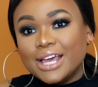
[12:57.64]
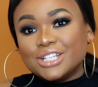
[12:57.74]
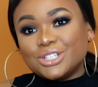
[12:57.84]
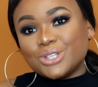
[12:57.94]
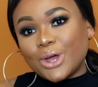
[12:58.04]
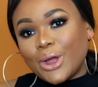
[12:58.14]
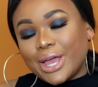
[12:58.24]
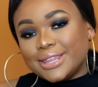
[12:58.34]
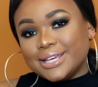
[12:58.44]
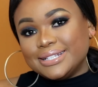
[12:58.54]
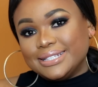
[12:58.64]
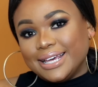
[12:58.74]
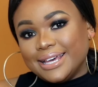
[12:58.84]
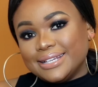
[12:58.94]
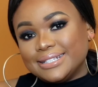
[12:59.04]
So this
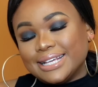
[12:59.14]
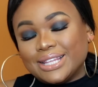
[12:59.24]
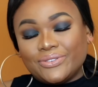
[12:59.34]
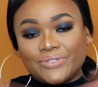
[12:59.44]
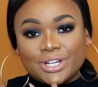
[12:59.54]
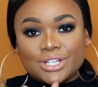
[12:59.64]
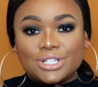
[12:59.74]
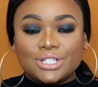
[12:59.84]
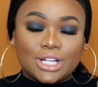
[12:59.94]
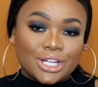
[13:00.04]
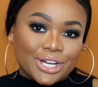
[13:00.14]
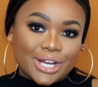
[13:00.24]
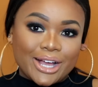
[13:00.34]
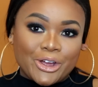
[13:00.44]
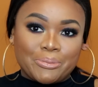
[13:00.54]
is the finished
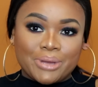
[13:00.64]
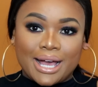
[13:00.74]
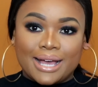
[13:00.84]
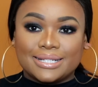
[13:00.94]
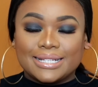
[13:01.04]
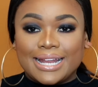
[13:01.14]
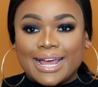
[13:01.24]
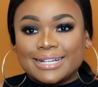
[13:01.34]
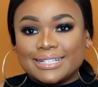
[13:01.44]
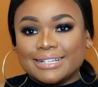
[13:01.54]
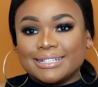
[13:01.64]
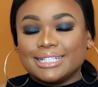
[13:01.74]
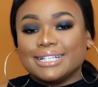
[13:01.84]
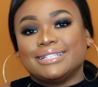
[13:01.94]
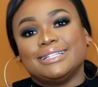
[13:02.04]
look. I hope you guys liked this
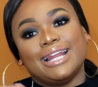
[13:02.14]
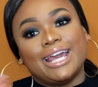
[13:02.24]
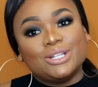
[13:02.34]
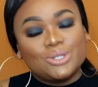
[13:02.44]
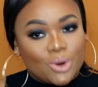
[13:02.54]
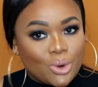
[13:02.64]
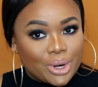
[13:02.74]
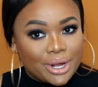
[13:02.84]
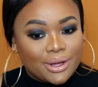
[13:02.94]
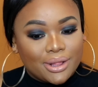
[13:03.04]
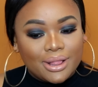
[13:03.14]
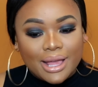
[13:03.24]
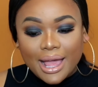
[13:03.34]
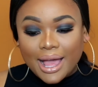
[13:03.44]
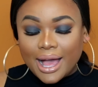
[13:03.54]
SLAY-TORIAL.
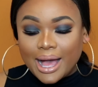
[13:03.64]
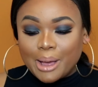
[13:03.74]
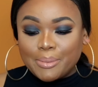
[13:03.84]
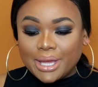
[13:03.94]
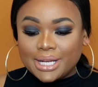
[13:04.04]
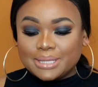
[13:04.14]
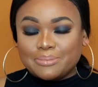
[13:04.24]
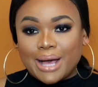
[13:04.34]
It is